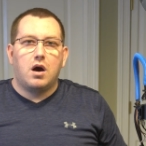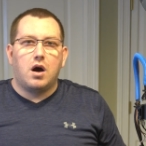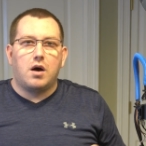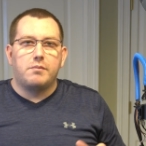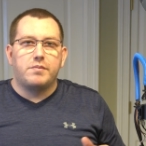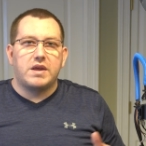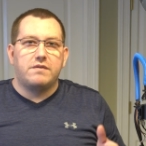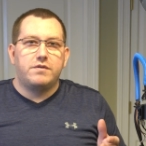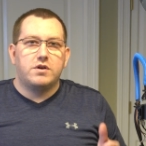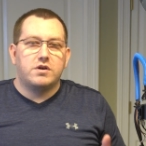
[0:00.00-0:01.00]
Um,
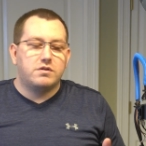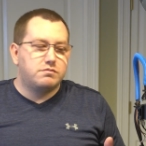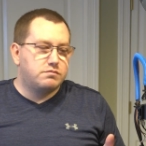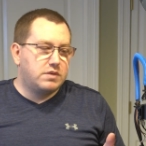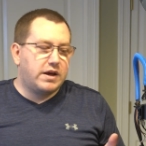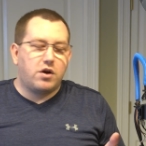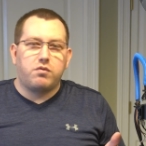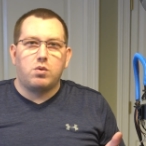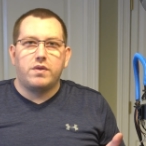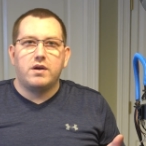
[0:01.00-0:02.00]
if you're
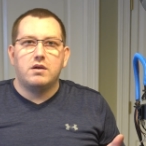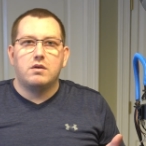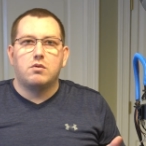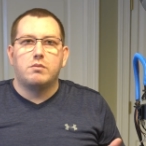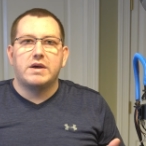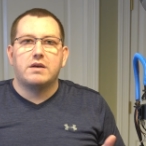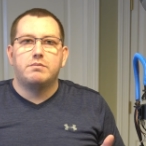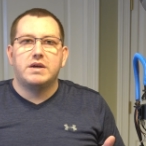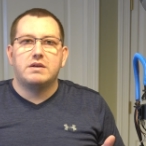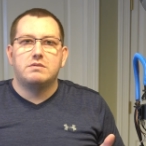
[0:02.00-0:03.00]
careful with it, it won't make a
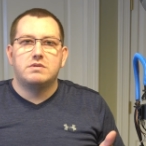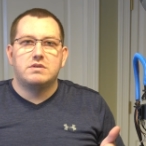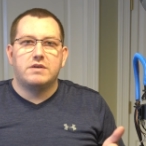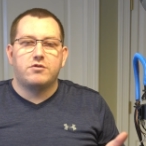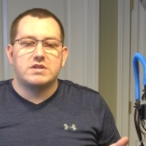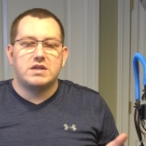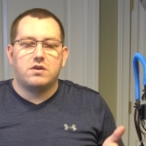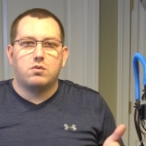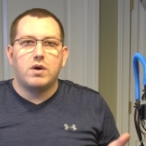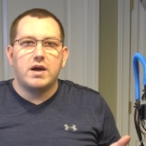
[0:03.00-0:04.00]
big difference
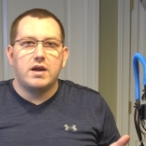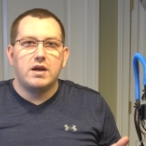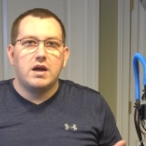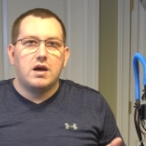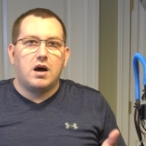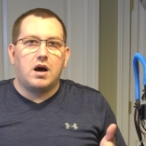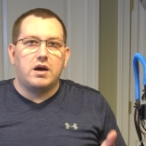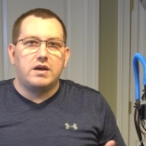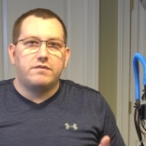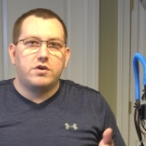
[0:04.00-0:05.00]
either way.
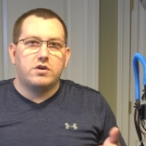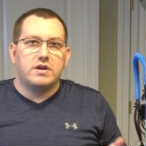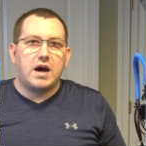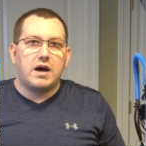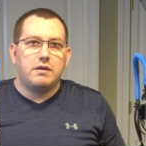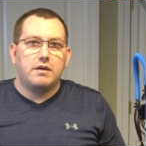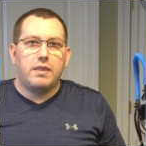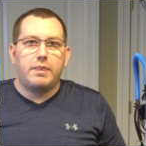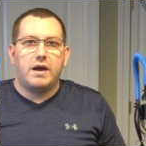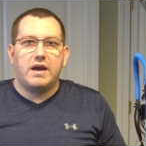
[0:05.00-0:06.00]
Uh, if you're not,
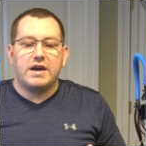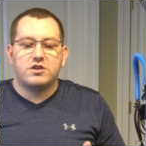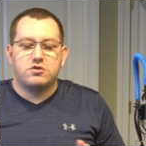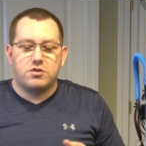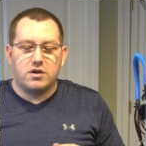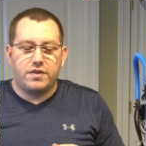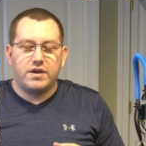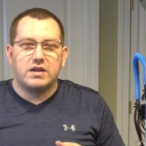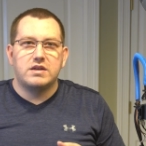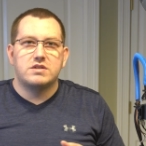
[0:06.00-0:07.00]
that extra
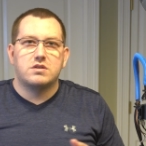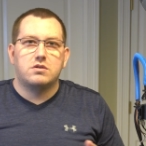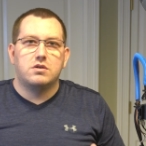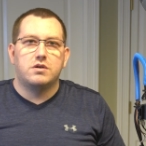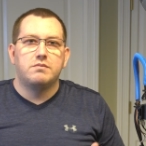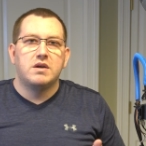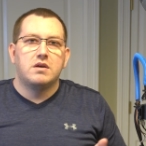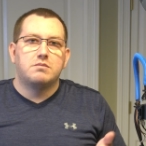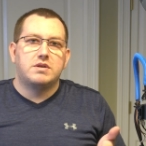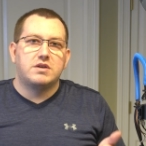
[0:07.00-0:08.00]
thickness could
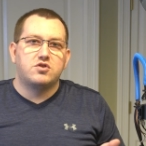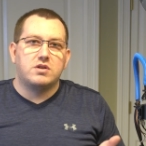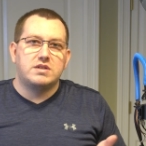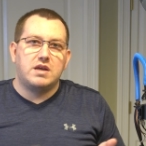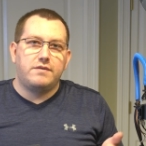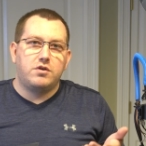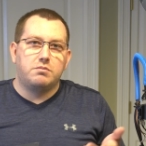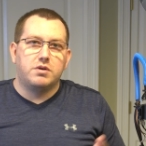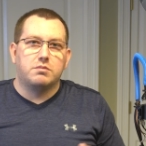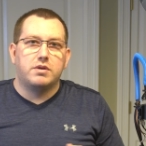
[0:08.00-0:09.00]
potentially save you a
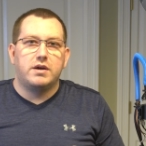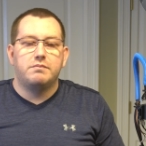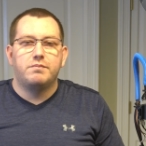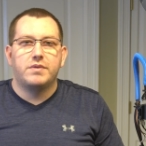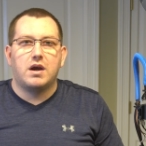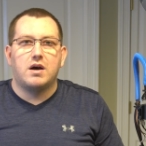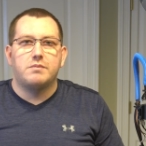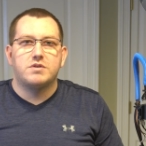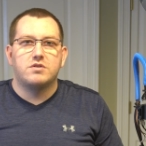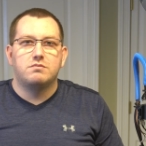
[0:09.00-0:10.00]
build plate.
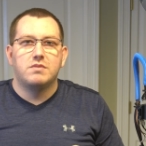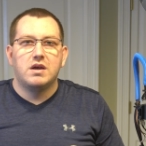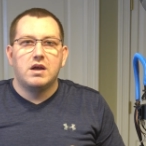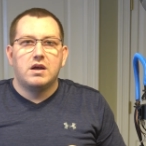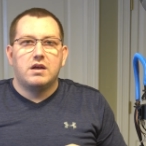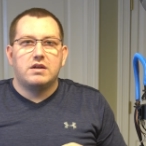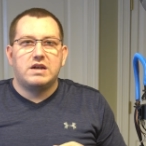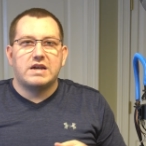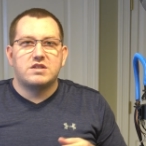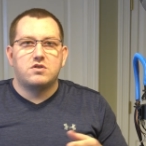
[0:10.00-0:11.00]
Um, so I
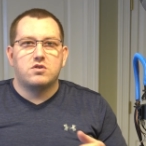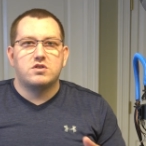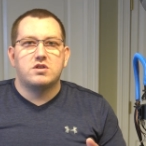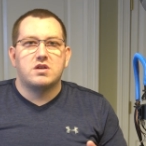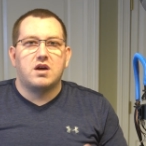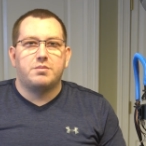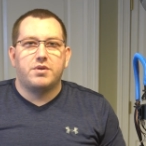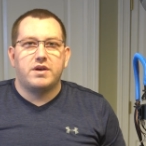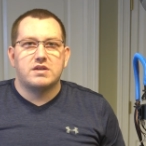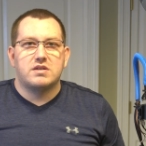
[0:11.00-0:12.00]
guess those are just a couple
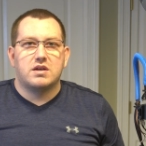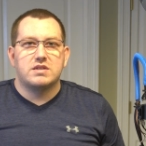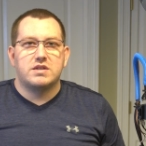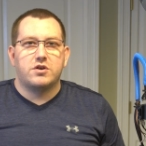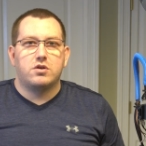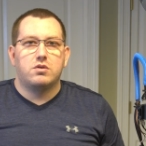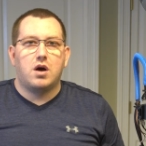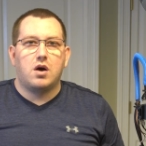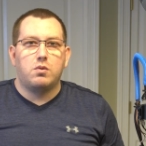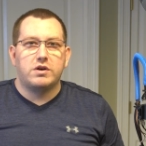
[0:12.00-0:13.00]
things to consider uh,